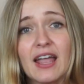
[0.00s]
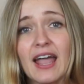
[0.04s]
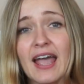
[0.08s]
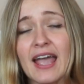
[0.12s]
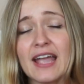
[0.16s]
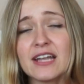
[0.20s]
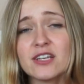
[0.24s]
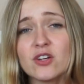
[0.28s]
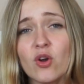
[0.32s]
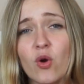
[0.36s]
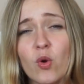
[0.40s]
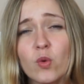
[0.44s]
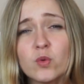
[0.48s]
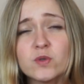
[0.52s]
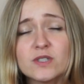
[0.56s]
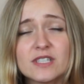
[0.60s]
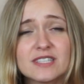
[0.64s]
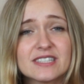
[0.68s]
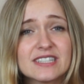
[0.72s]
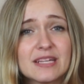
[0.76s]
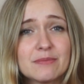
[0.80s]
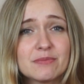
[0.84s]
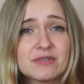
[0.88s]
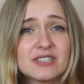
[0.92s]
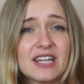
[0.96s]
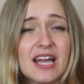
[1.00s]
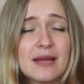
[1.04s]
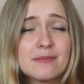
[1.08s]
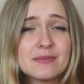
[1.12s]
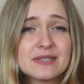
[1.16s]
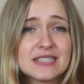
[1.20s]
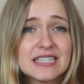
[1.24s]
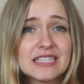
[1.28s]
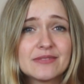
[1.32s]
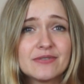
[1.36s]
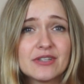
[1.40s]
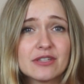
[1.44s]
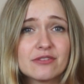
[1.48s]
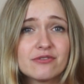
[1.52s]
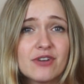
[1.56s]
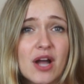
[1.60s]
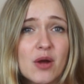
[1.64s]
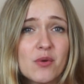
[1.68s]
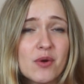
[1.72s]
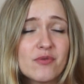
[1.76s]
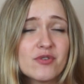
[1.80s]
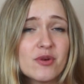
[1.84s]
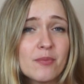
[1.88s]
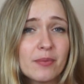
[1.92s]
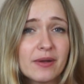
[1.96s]
and also sometimes living far
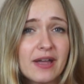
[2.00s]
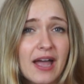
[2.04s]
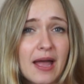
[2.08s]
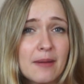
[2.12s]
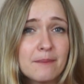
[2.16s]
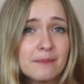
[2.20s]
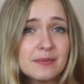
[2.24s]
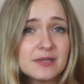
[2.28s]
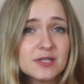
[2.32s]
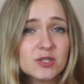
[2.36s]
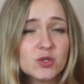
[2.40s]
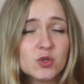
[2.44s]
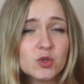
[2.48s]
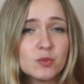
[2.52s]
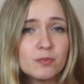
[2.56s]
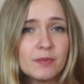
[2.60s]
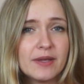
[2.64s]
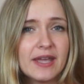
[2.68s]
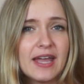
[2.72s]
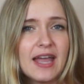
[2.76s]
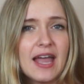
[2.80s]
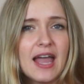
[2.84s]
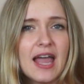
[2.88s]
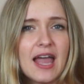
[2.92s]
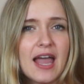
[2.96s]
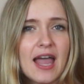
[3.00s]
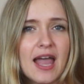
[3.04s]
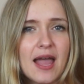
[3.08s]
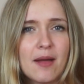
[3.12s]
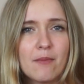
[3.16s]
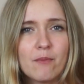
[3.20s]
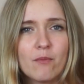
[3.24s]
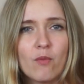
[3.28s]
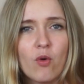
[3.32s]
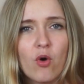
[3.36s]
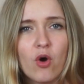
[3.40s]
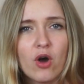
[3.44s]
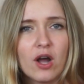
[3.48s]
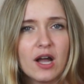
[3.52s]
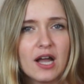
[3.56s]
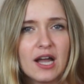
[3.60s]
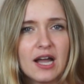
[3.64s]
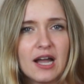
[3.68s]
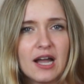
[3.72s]
away from campus could be a more